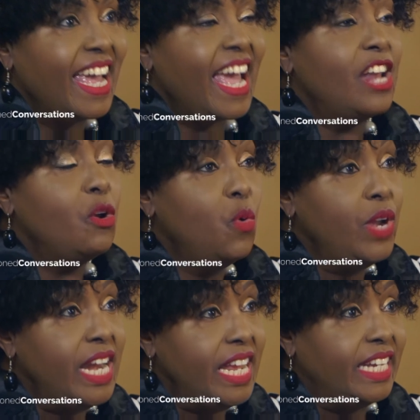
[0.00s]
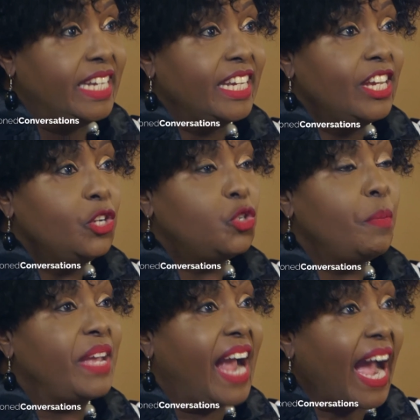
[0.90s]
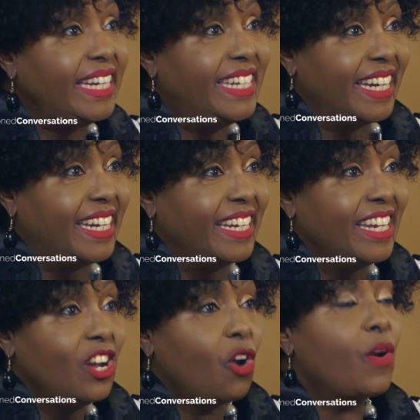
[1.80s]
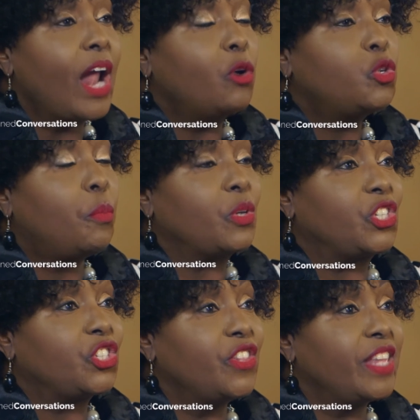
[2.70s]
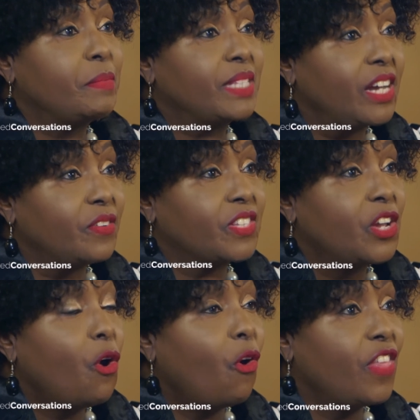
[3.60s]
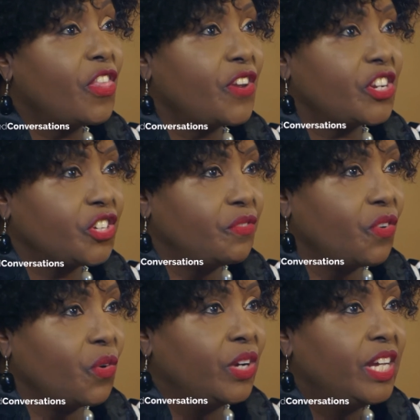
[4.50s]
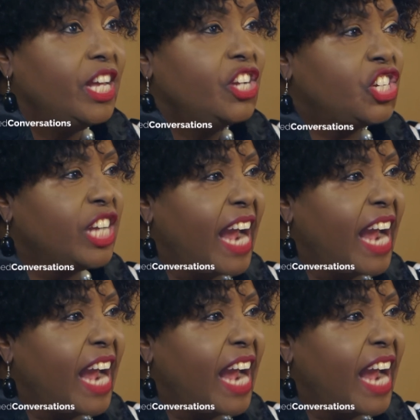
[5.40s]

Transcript: and who need to be guided on how to position themselves on the threshing floor. She